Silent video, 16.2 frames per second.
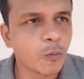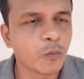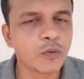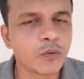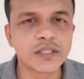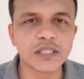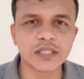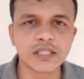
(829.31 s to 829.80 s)

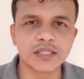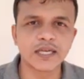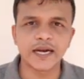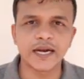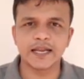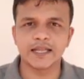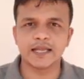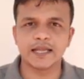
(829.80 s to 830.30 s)
which is
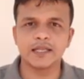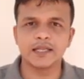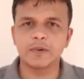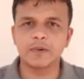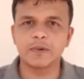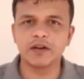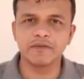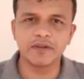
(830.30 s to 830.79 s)
greater than the
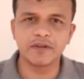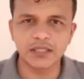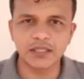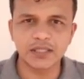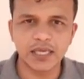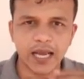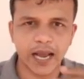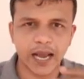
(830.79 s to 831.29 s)
previous
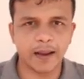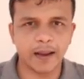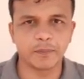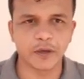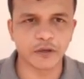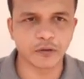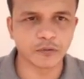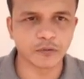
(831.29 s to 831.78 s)

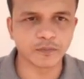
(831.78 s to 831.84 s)
amplitude.